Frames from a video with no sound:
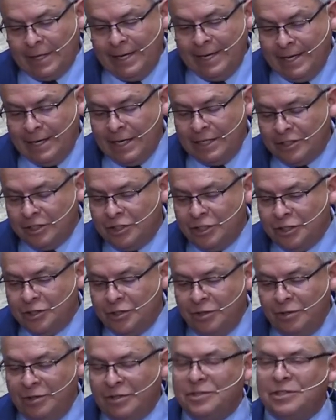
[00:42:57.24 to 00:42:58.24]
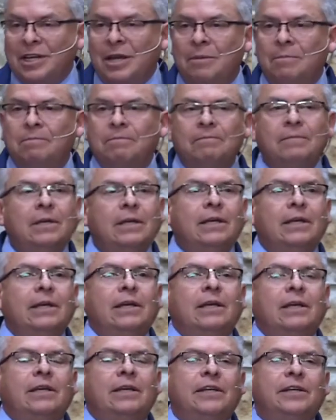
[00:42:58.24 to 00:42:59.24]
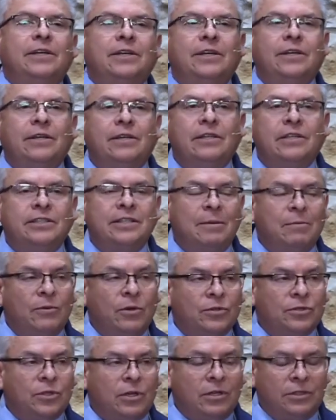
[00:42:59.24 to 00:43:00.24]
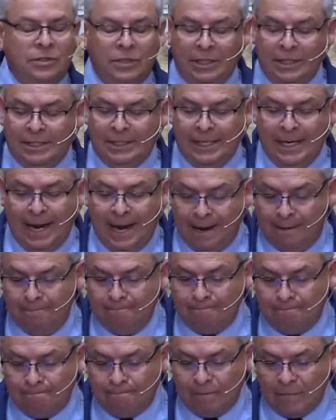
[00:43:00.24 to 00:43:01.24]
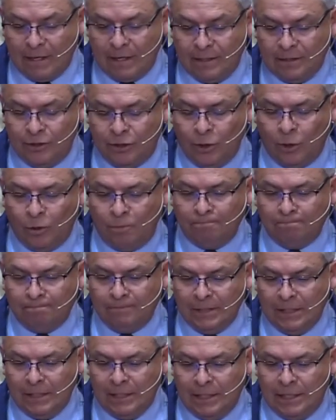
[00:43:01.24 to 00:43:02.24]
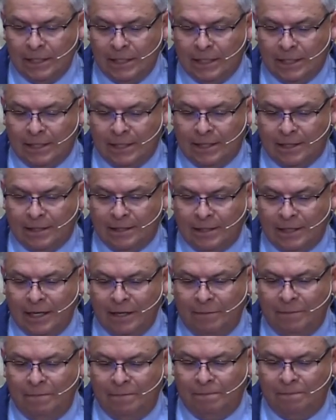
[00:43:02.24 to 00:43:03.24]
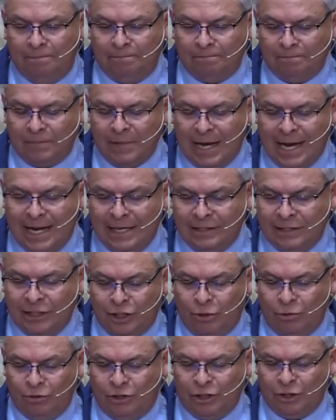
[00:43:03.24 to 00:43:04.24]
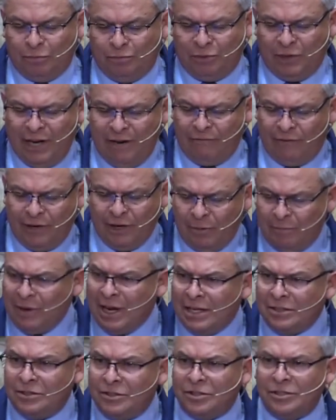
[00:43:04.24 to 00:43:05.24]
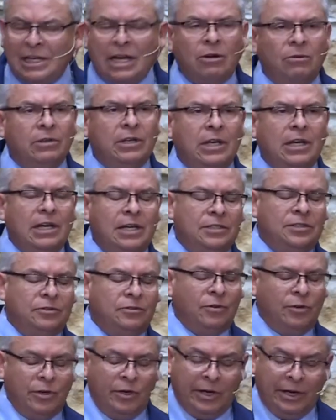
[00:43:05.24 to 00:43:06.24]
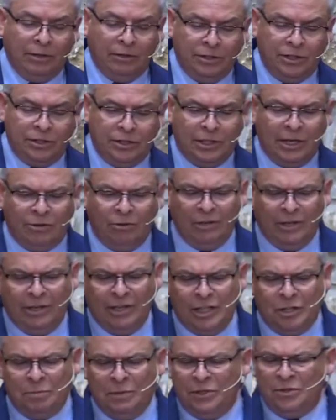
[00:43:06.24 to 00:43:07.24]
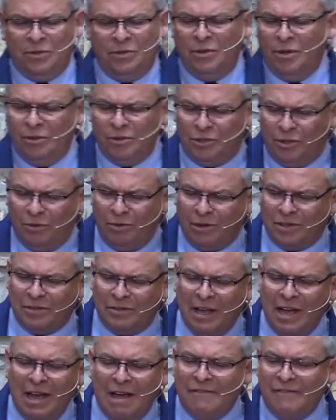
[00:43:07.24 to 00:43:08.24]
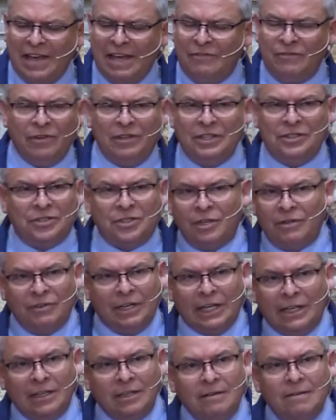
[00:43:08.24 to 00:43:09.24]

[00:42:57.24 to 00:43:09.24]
And I suggest you the same uh, the same goes on t- today. So uh, I ask you just pray for your pastors, not only us, for your elders, not only us, but to those who are faithfully serving